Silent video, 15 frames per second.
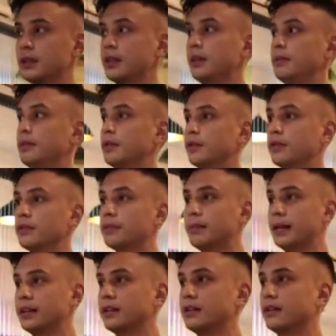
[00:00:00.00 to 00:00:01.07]
Keep your
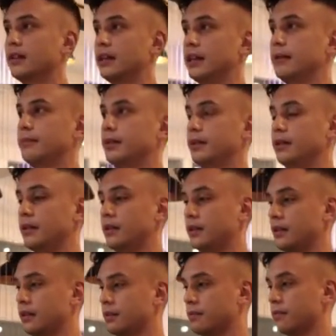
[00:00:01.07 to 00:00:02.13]
spine in good alignment.
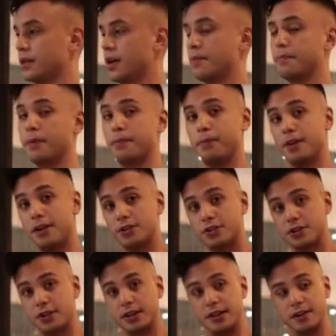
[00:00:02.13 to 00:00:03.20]
Proper
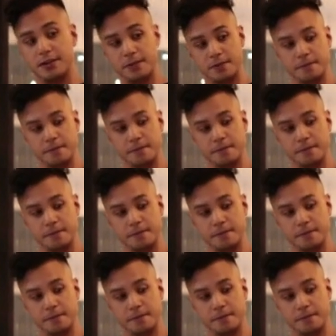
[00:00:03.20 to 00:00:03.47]
posture here.